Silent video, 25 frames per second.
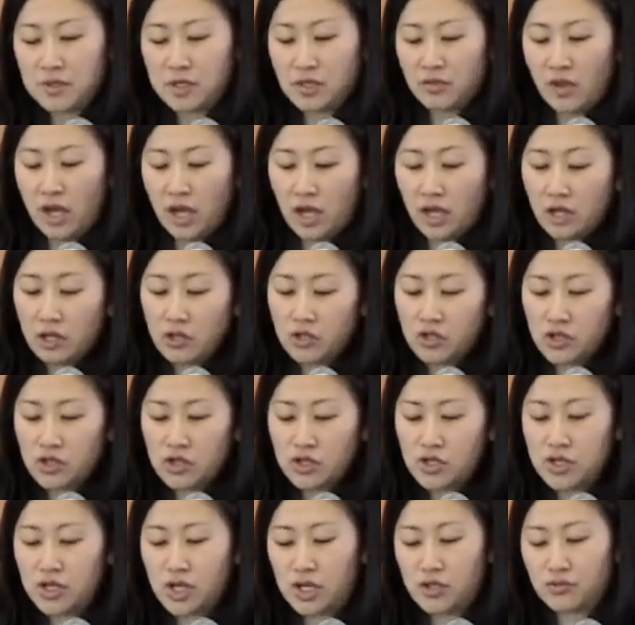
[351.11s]
of
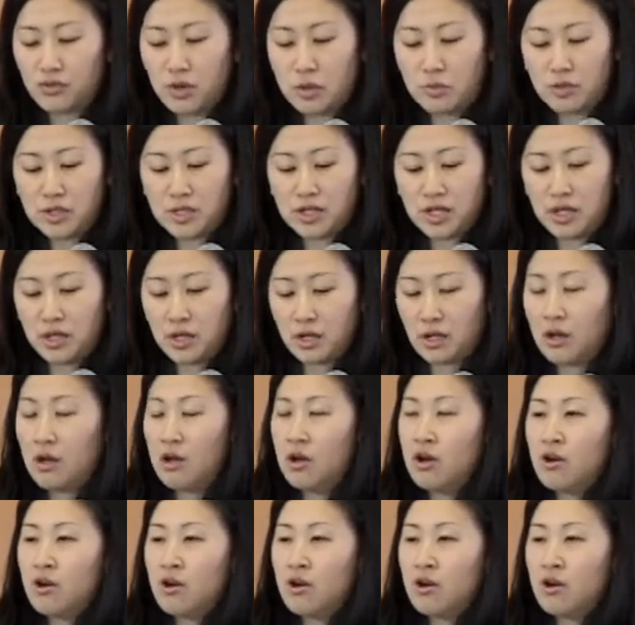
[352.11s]
Asians as representing